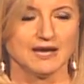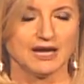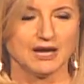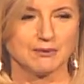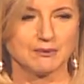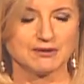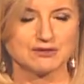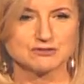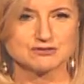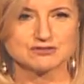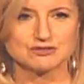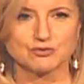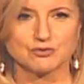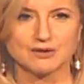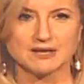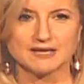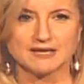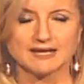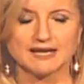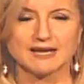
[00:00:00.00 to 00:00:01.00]
I went to
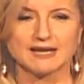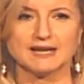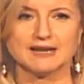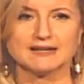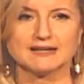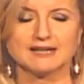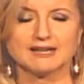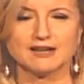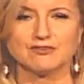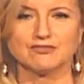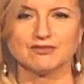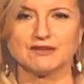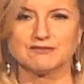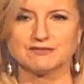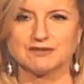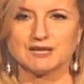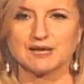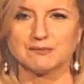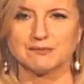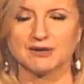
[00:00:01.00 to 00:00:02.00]
school in England and have
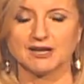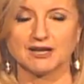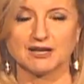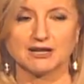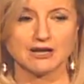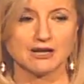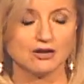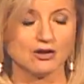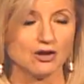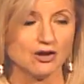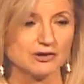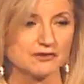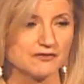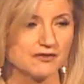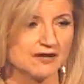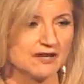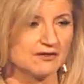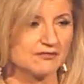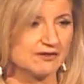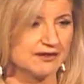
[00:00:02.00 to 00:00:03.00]
lived in America longer
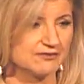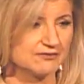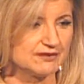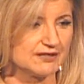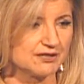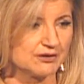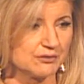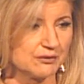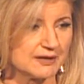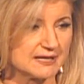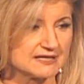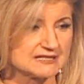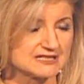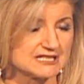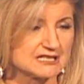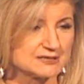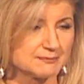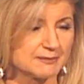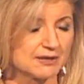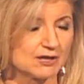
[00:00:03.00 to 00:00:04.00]
than I've lived in Greece,
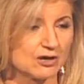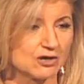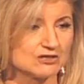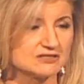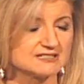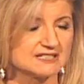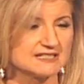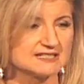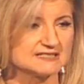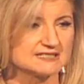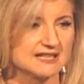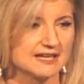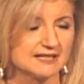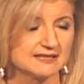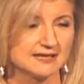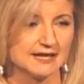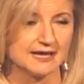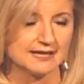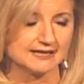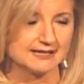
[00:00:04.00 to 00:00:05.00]
is because he
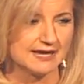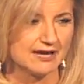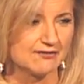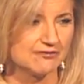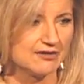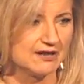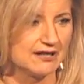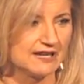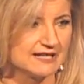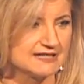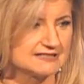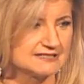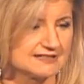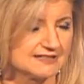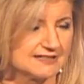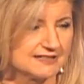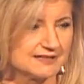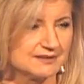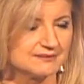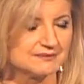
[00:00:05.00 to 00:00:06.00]
said, I never listen.